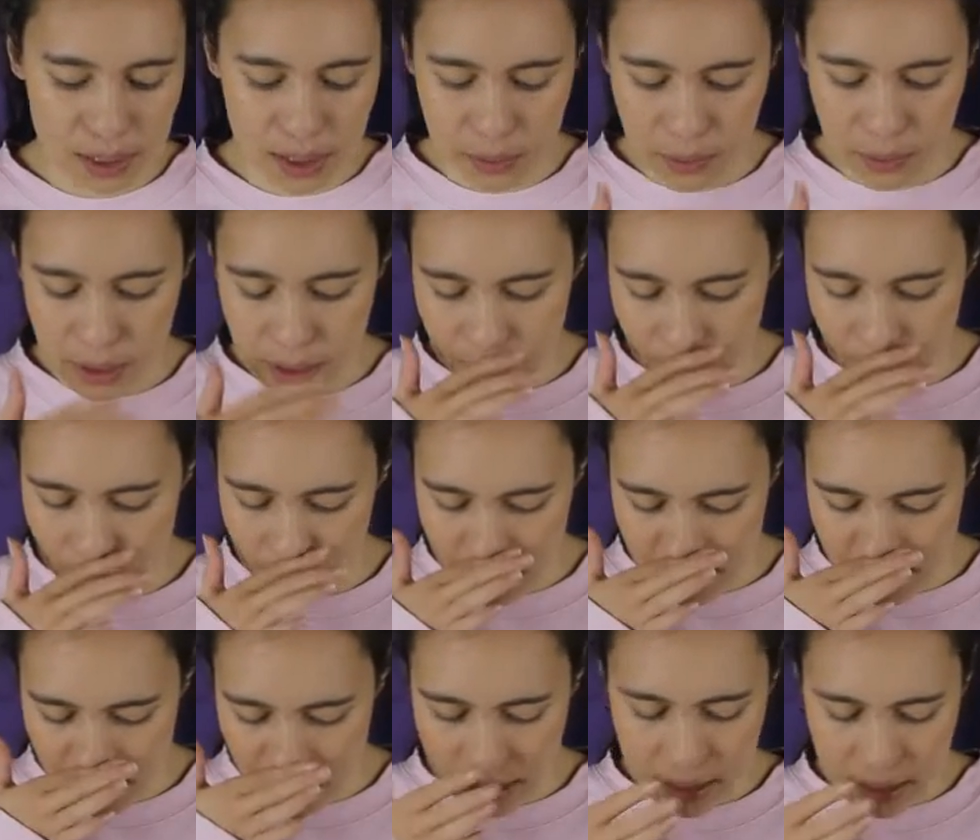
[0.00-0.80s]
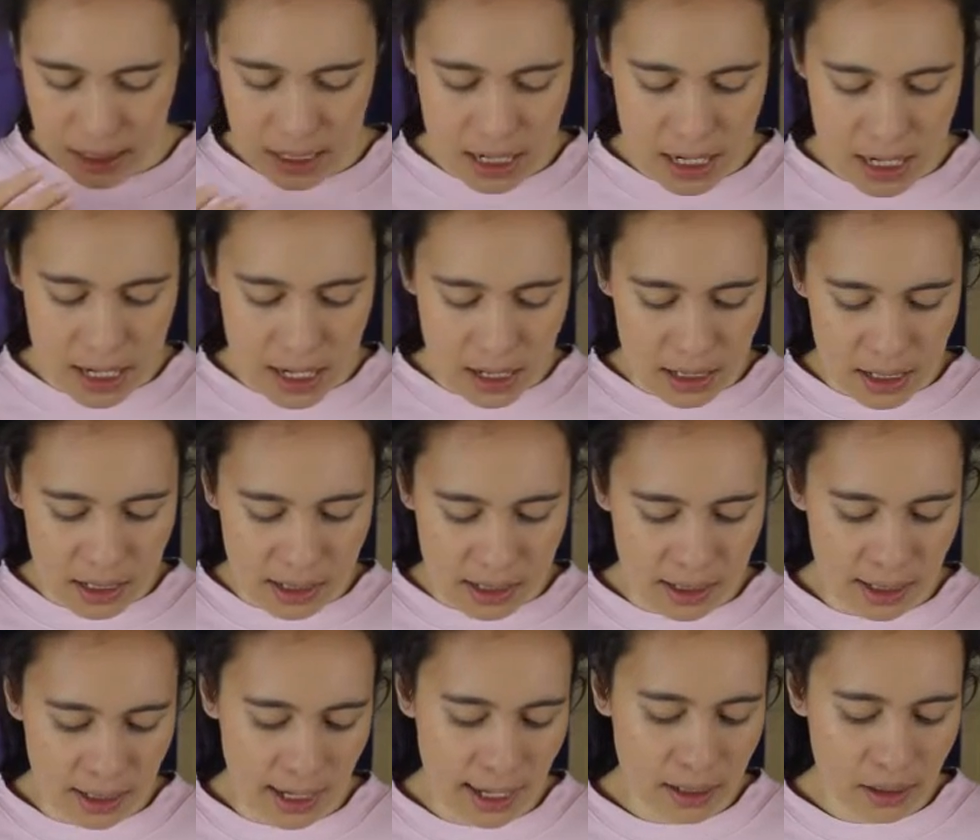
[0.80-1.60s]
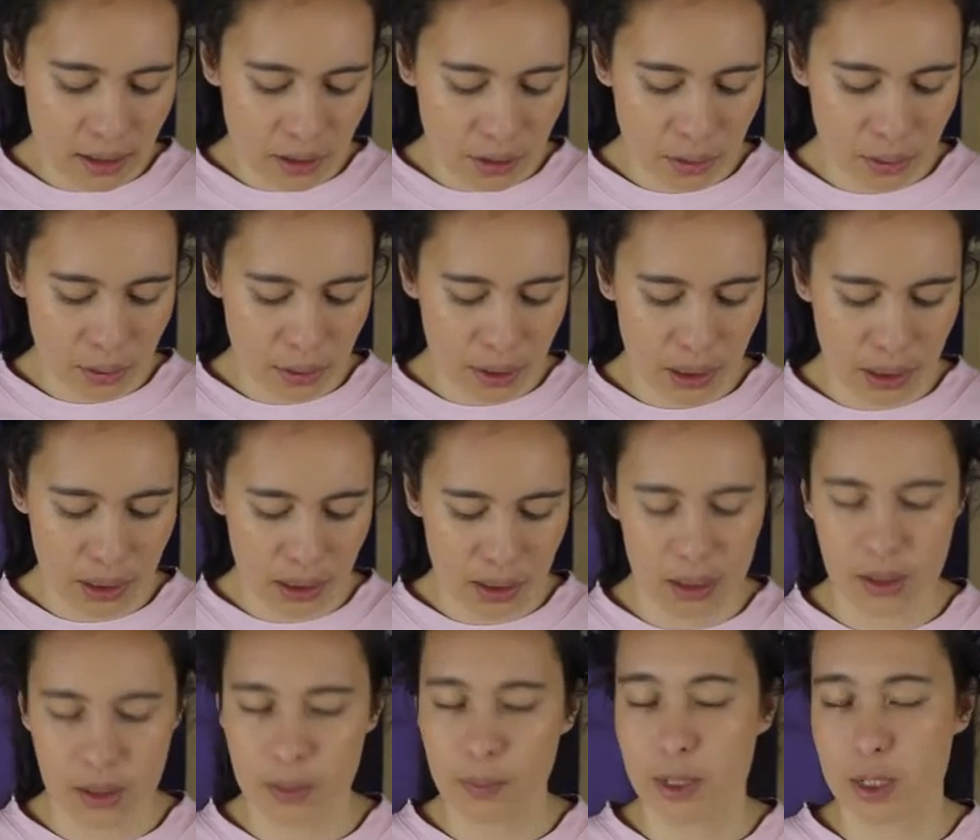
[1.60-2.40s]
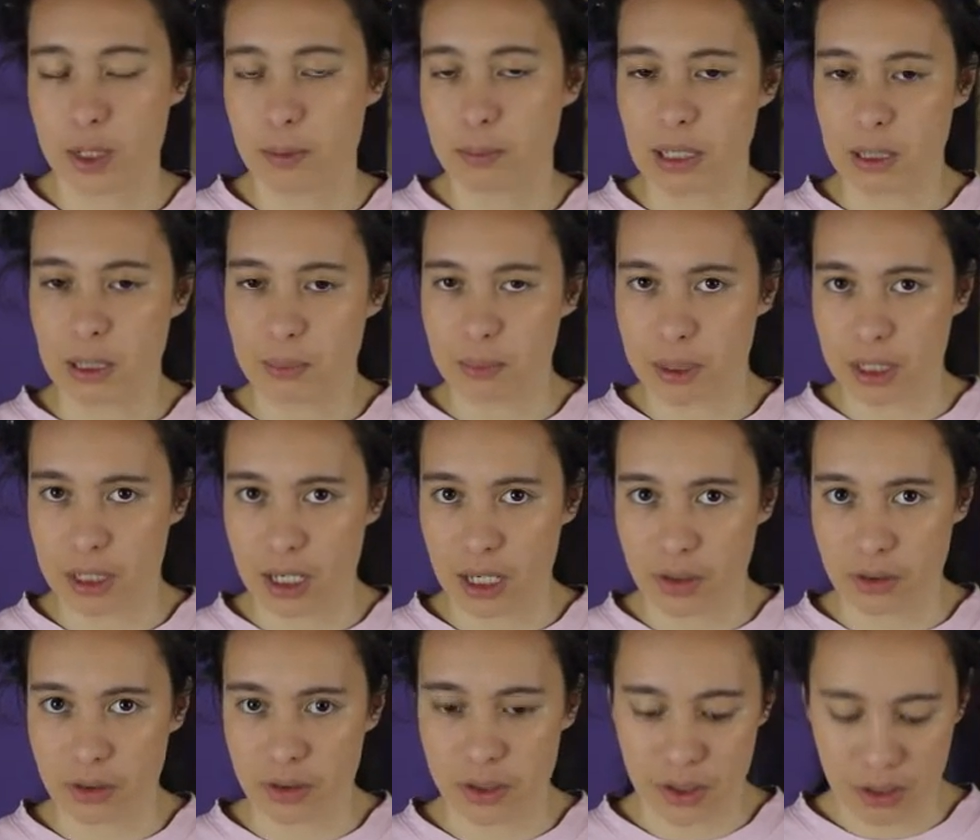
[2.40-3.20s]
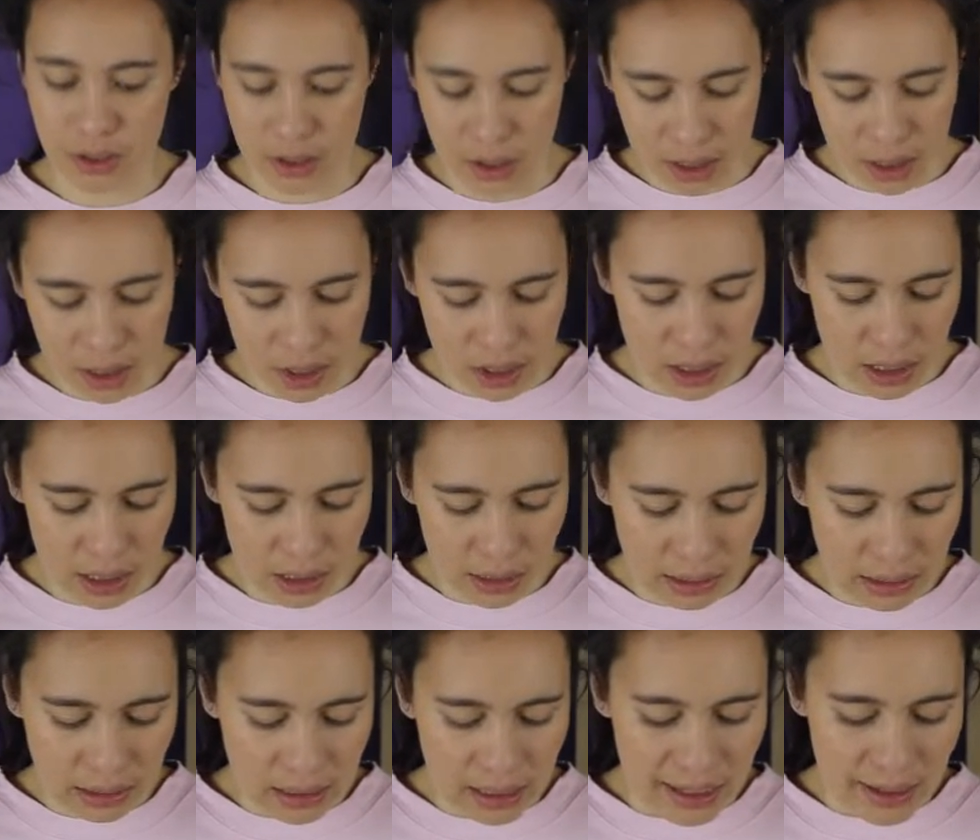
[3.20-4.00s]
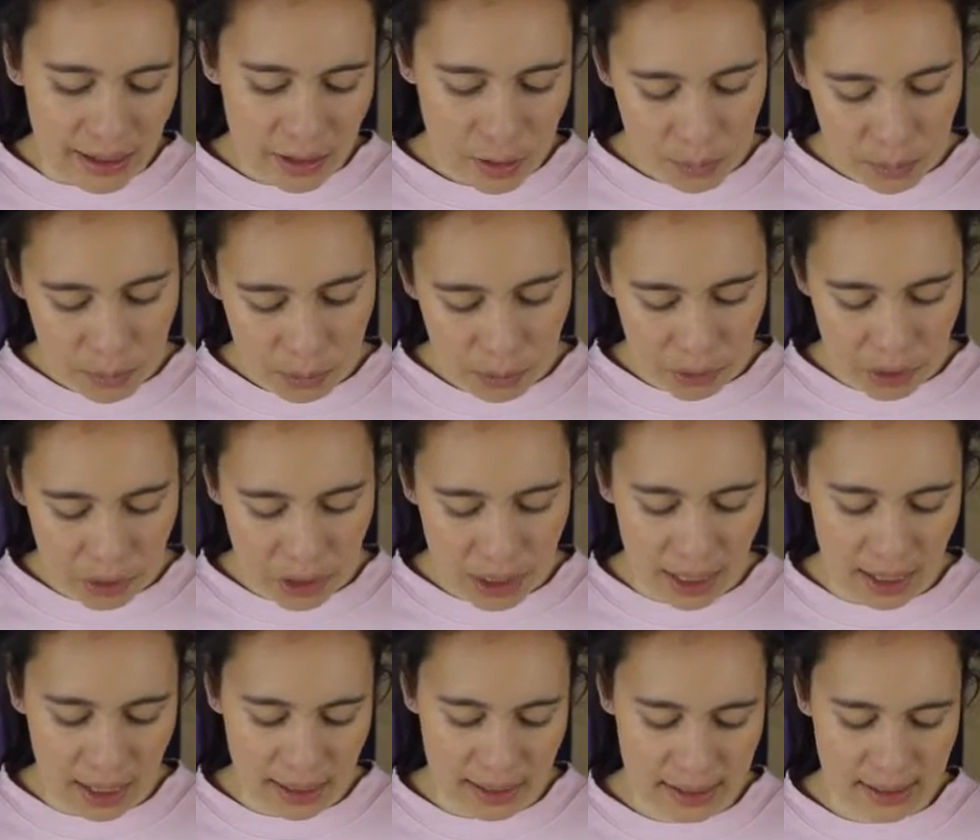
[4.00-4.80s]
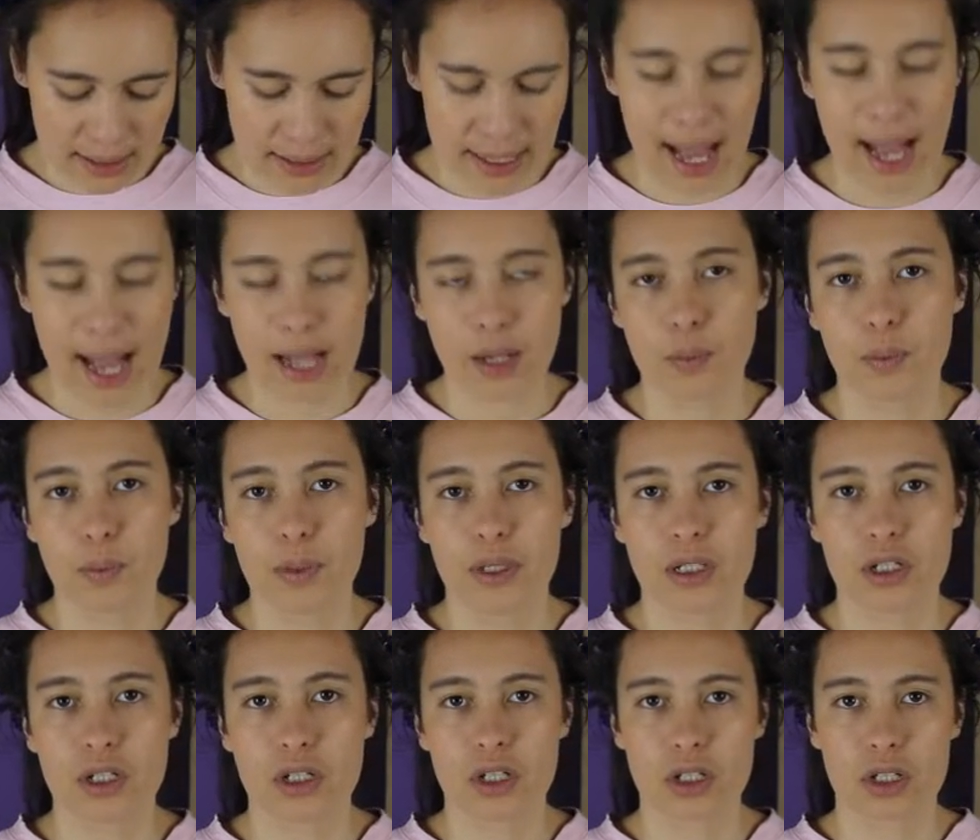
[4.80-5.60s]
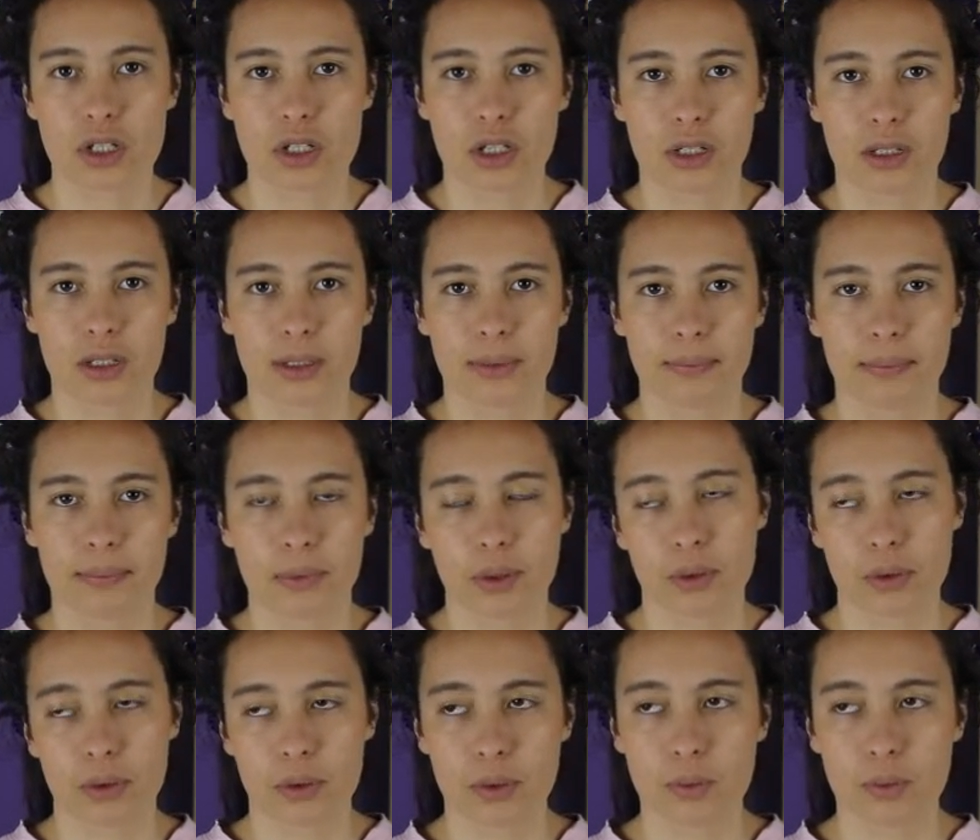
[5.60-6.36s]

So it was Katakuri, which means potato starch, Smoothie, and Snack, which, or who